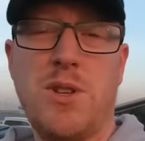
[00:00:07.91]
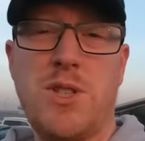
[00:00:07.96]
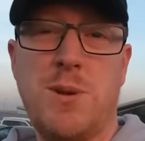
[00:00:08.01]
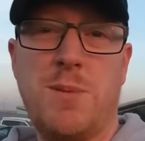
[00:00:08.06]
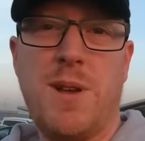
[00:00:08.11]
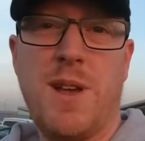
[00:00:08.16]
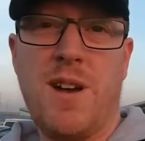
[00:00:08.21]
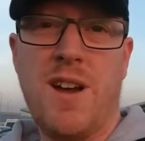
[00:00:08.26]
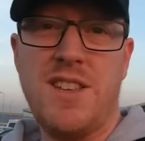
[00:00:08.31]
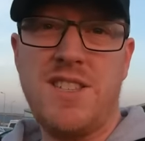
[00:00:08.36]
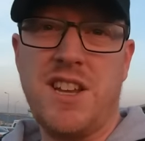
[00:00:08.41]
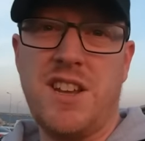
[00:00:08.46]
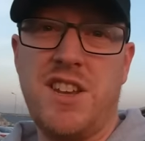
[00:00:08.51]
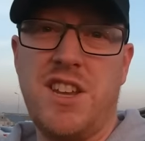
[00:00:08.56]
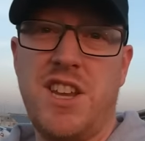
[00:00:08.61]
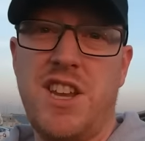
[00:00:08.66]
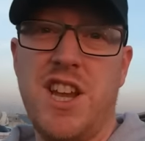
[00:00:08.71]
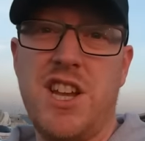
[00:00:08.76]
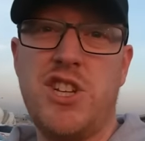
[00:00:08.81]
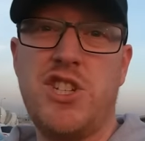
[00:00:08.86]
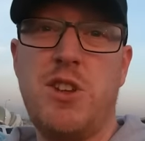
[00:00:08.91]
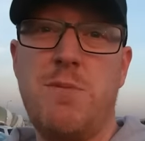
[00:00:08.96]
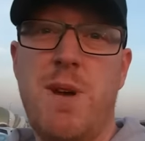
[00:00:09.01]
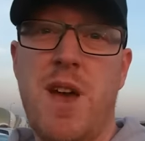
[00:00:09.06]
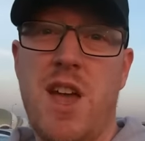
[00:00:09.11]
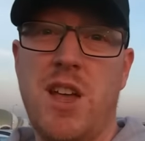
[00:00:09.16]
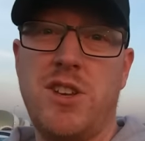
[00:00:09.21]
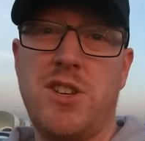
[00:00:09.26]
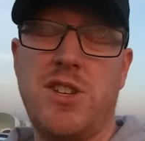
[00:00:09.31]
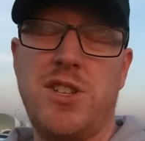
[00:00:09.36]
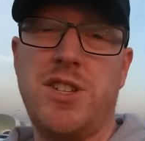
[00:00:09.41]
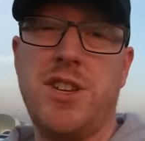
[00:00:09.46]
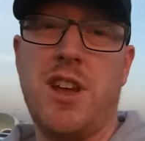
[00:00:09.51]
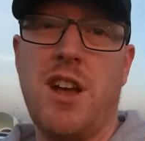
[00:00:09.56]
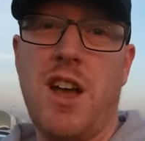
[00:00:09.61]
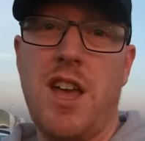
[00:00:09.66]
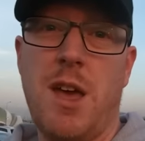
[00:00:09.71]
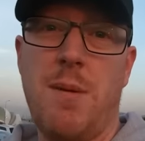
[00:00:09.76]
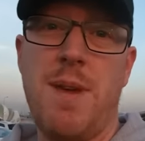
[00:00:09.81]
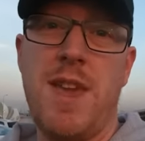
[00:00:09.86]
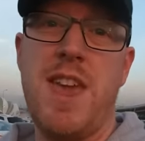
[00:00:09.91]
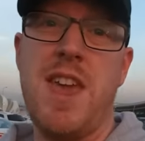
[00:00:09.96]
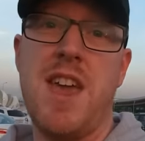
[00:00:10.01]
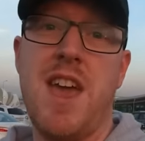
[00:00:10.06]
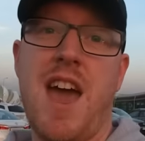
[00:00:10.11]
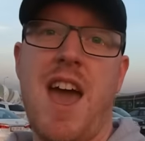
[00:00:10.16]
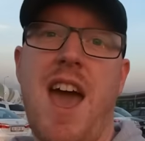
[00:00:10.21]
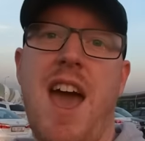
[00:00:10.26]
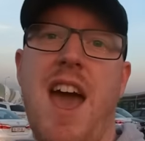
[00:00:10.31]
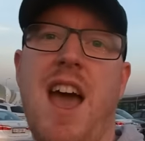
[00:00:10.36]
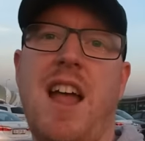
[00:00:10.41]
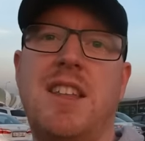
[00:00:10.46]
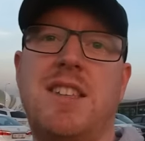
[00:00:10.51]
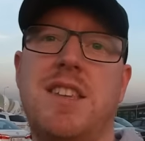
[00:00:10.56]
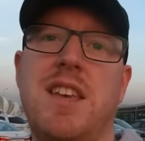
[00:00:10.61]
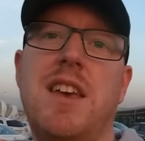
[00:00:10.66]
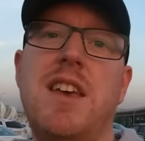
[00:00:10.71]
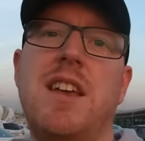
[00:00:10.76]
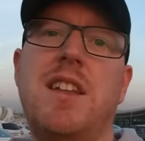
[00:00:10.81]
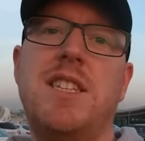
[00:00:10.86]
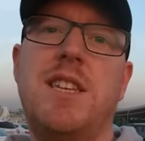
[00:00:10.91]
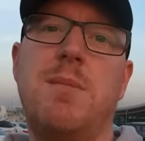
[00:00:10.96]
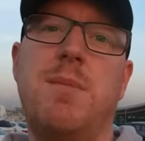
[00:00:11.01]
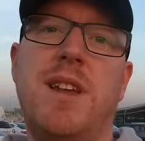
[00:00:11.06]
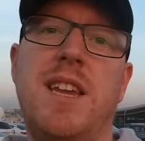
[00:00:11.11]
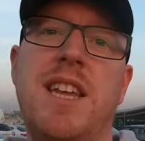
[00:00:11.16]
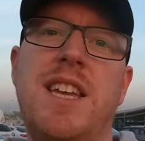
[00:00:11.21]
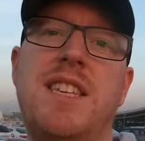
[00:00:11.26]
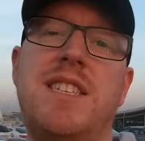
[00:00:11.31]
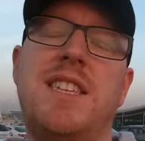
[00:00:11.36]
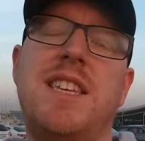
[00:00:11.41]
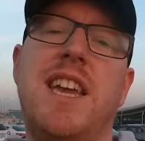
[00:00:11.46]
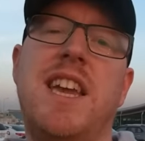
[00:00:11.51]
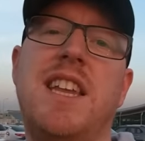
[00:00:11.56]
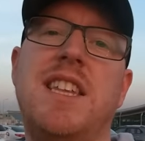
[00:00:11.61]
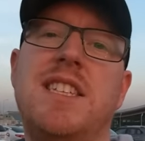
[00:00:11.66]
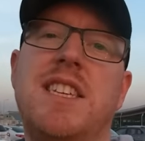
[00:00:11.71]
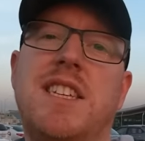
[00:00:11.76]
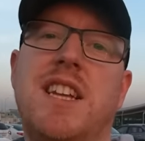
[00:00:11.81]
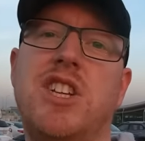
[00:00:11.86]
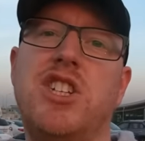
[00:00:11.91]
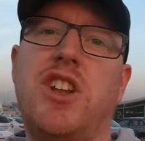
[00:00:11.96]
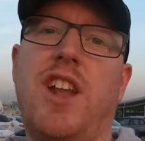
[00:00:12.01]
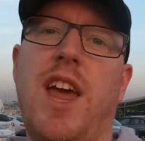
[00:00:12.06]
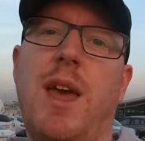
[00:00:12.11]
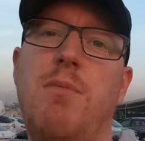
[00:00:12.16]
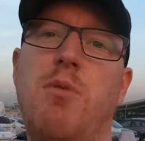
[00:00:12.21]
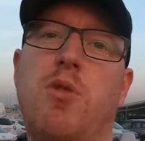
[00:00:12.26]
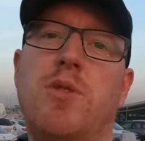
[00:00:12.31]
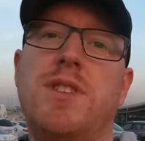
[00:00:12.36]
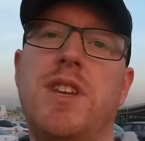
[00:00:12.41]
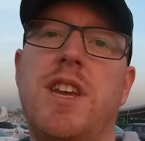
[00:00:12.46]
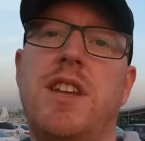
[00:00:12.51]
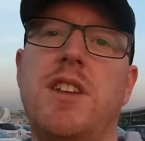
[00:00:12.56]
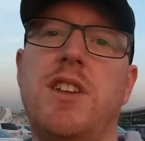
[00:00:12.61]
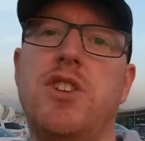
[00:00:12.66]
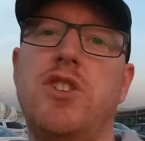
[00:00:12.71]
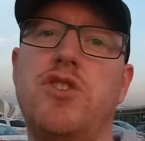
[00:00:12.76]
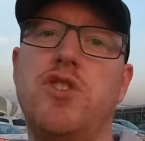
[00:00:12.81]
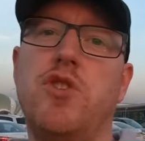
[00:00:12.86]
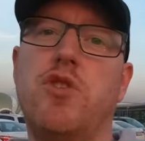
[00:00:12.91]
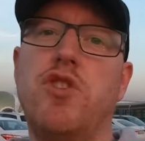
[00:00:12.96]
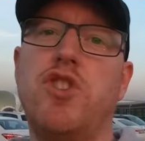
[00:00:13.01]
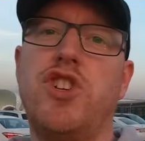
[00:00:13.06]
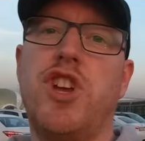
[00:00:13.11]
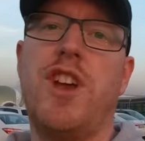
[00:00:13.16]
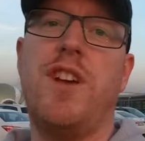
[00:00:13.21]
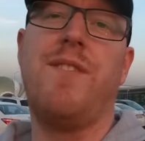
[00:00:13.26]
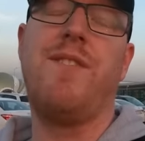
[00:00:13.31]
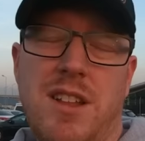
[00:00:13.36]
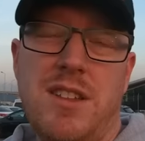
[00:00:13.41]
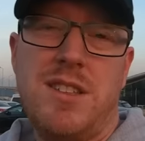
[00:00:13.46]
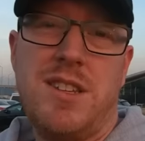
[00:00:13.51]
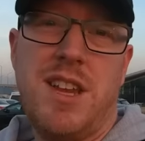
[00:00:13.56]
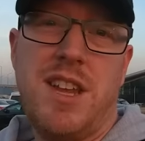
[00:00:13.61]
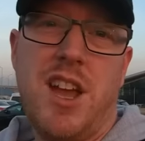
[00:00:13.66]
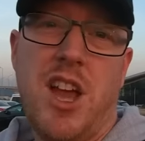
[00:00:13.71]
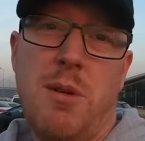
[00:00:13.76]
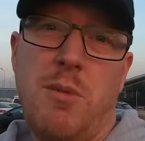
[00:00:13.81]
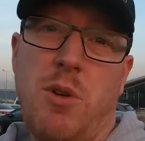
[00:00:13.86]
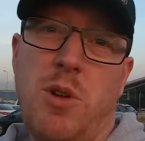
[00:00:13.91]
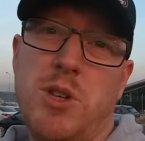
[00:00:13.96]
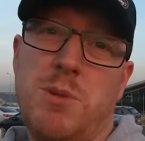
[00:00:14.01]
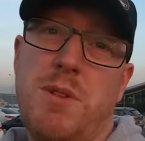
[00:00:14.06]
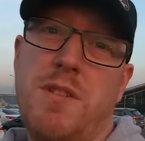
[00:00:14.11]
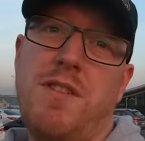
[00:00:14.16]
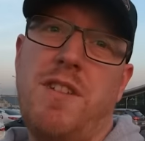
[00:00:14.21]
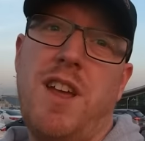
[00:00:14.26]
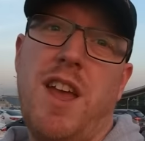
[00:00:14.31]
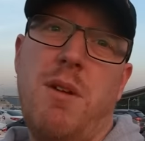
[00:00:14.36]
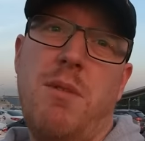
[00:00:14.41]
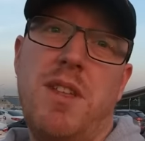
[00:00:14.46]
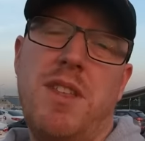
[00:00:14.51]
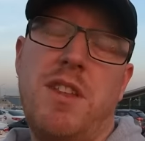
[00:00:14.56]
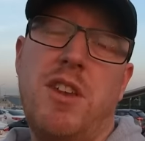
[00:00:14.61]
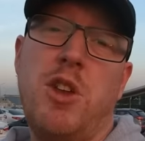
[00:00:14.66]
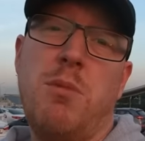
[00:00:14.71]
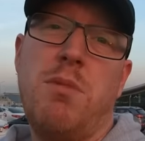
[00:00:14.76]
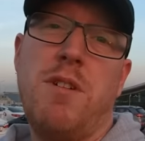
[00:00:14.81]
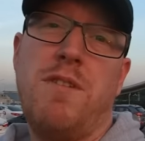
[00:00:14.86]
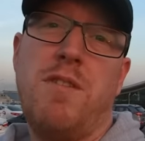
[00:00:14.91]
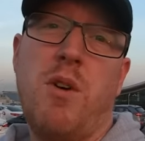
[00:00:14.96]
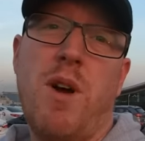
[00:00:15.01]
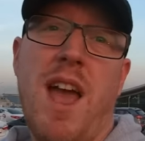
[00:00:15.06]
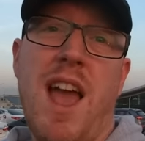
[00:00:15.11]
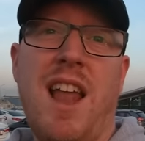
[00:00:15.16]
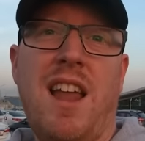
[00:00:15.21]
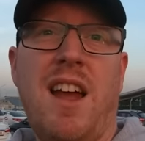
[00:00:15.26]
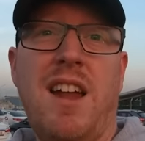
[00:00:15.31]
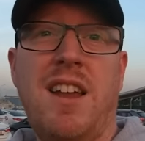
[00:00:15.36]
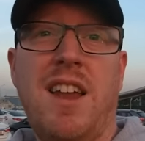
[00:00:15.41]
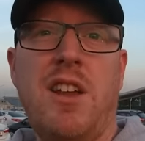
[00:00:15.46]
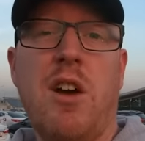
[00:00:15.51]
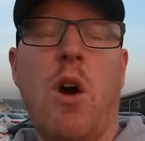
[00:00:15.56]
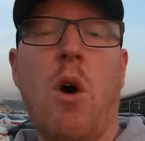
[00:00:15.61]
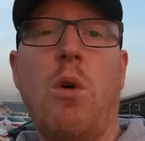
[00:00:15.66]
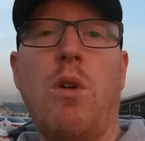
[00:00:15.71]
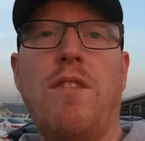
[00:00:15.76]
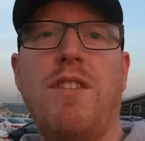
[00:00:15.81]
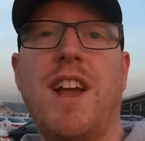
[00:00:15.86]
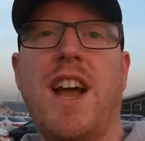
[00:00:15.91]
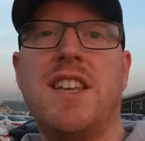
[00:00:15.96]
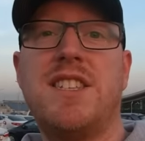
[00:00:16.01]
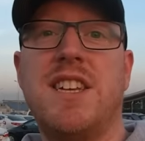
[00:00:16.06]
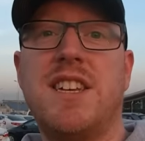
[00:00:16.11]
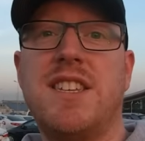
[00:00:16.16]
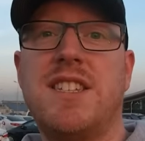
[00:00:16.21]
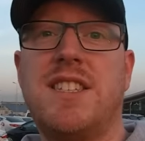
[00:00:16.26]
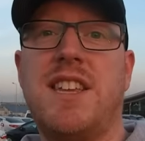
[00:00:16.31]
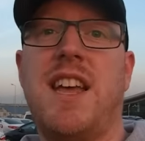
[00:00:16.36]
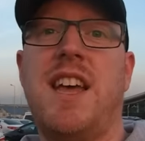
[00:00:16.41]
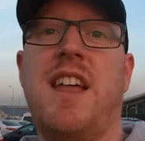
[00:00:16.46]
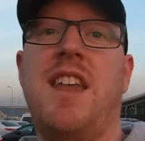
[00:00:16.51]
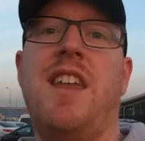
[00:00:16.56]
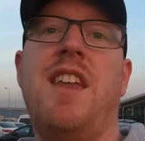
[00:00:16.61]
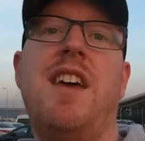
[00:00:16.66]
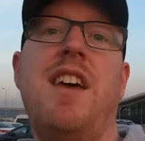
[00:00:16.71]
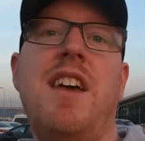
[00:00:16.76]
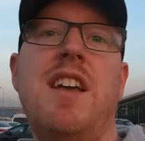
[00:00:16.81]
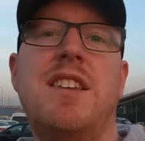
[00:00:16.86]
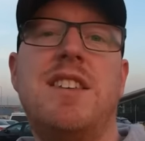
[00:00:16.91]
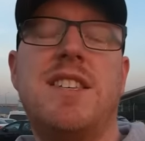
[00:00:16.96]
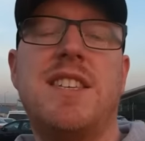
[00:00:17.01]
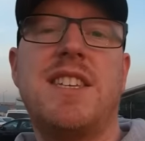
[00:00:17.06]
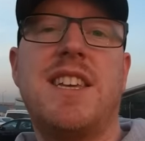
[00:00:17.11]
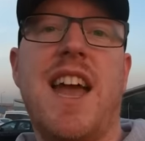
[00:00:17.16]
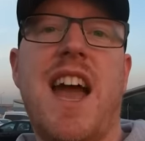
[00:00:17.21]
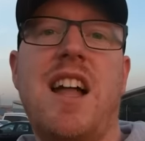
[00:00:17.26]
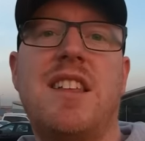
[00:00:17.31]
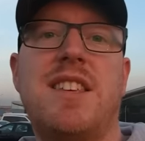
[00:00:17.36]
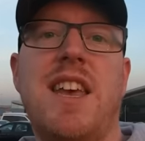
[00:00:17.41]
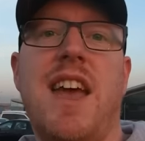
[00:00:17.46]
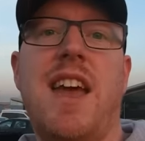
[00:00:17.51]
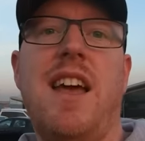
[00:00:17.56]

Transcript: What's up guys and yesh I am here at Tbilisi International Airport in Georgia. Today I'm going to be flying with number 4 airline in whole of Kazakhstan, SCAT